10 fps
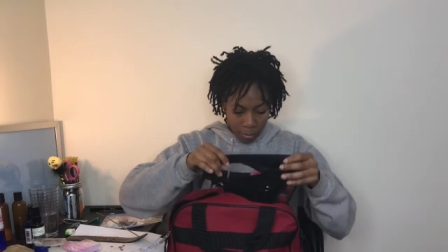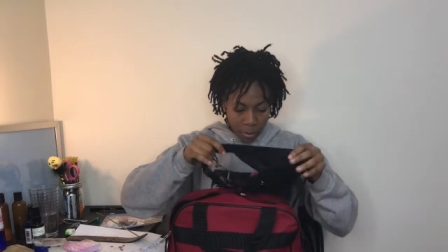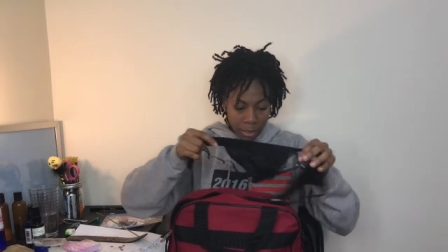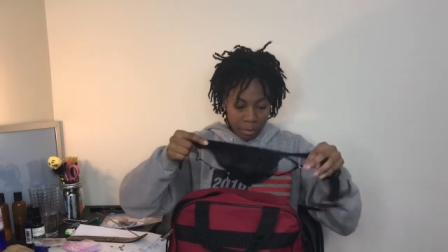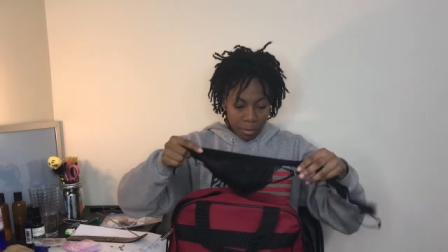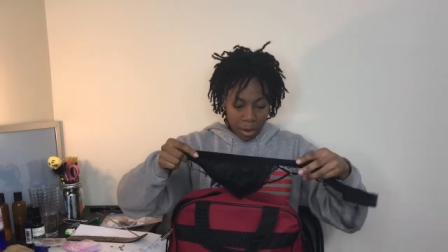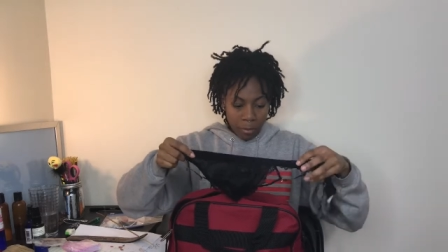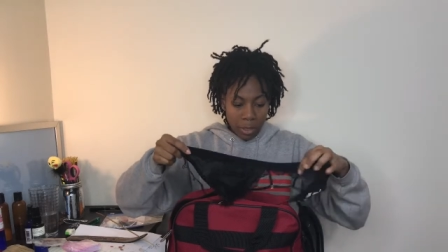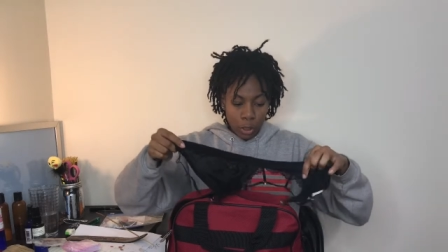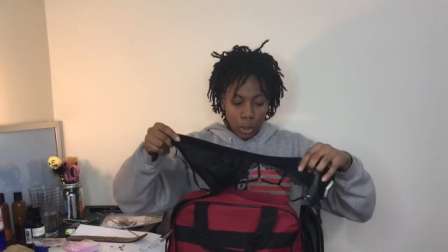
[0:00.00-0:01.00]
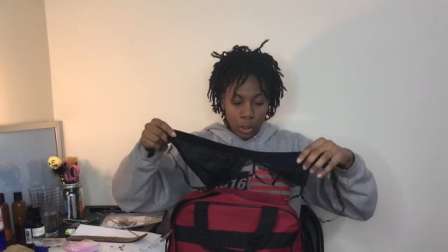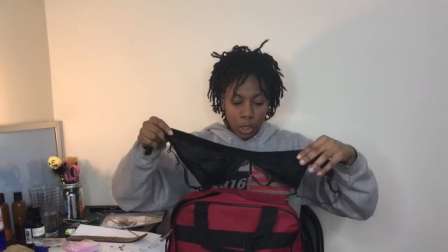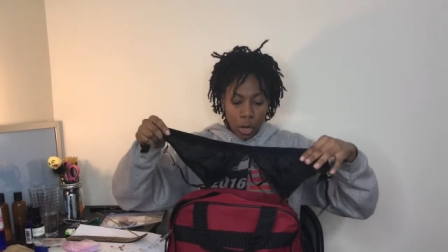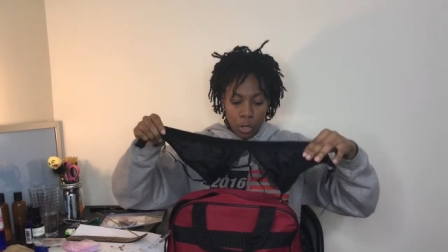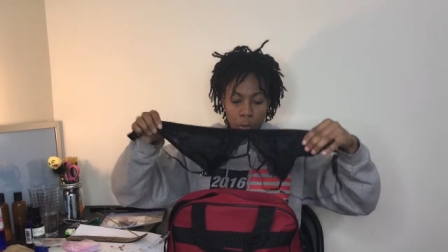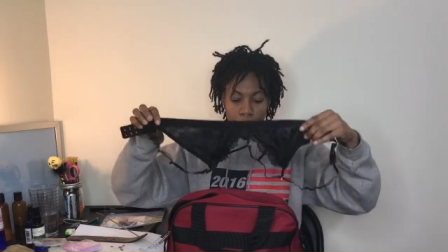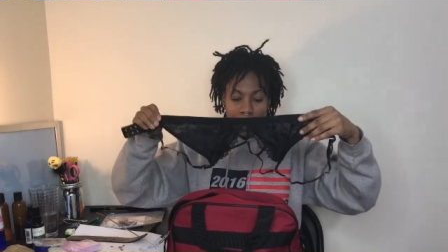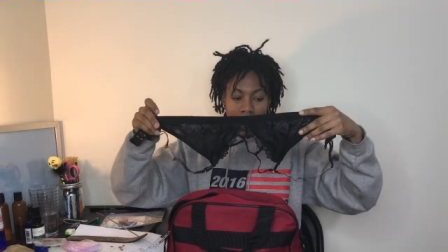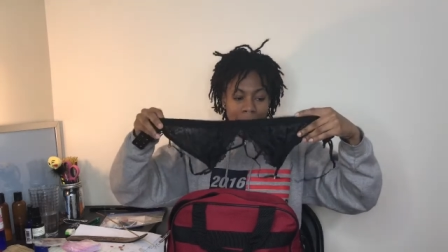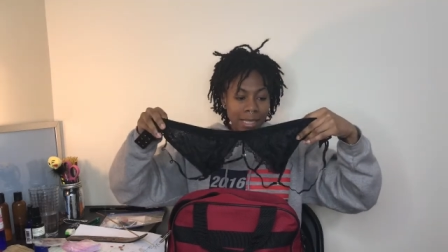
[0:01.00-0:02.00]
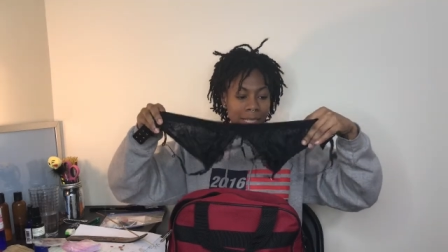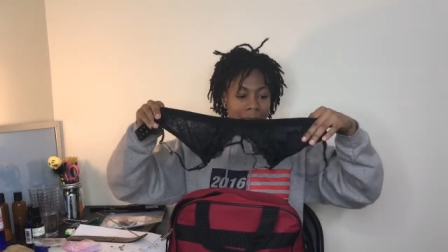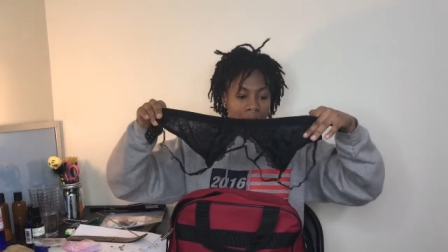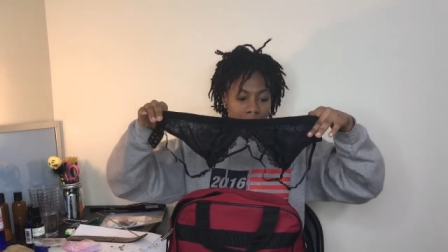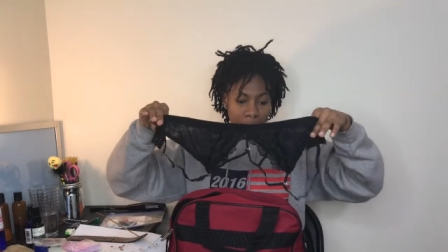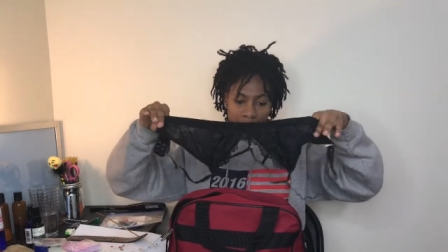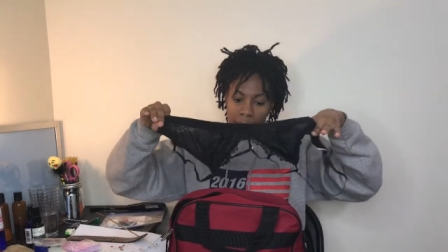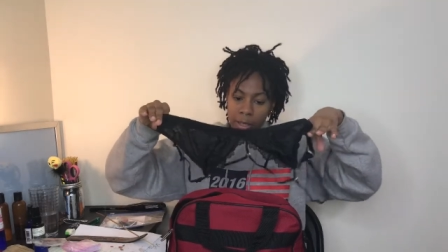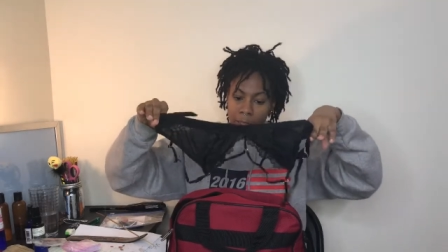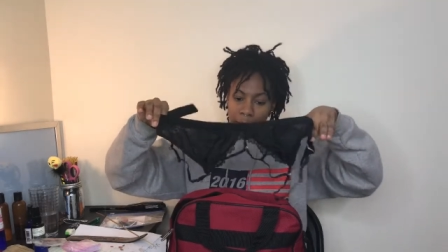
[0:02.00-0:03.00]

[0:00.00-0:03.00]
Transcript: which I'm not really gonna show you, but isn't this bra